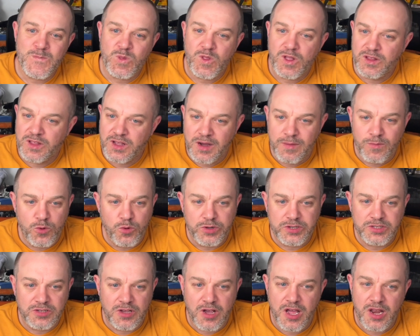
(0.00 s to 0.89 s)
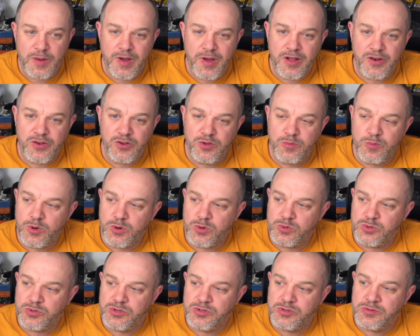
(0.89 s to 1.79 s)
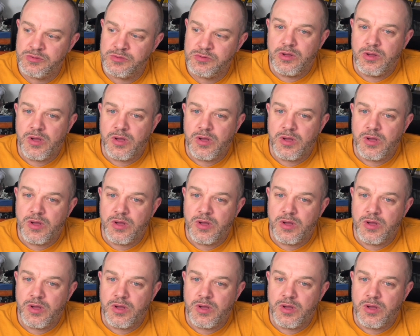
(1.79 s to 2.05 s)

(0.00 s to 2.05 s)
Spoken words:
I think I'm more excited about new models.